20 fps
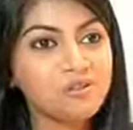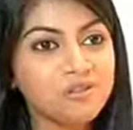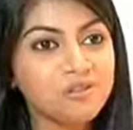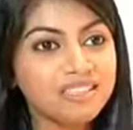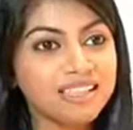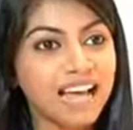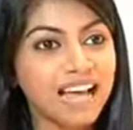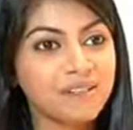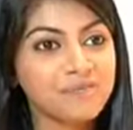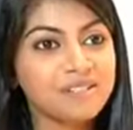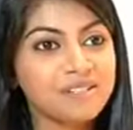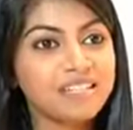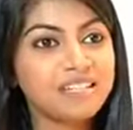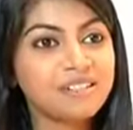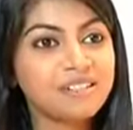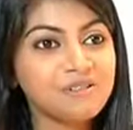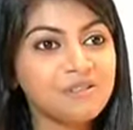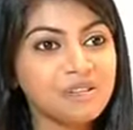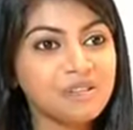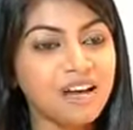to
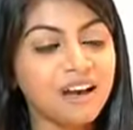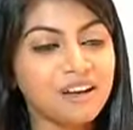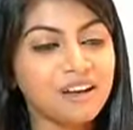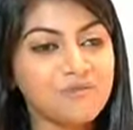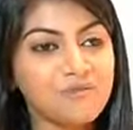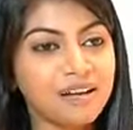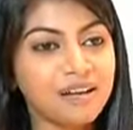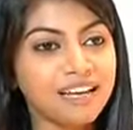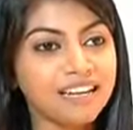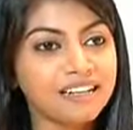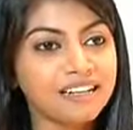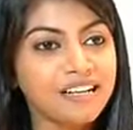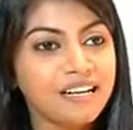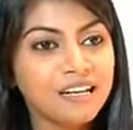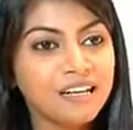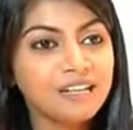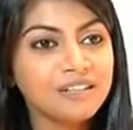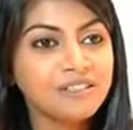Snapdeal, to Kunal Bahl.